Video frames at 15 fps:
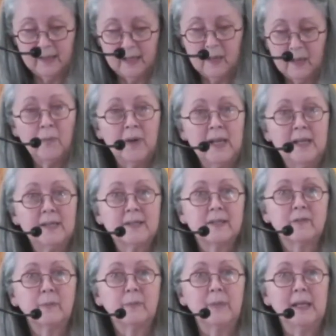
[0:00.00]
and ways
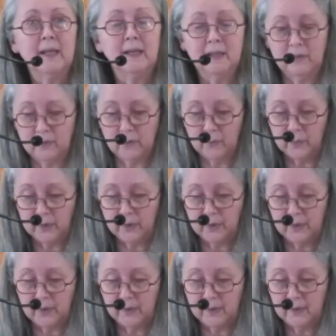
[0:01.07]
of being in the
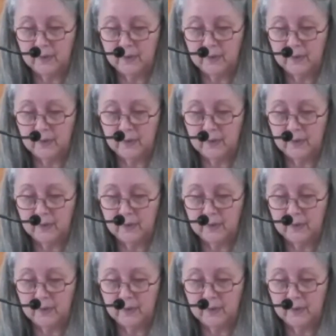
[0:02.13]
world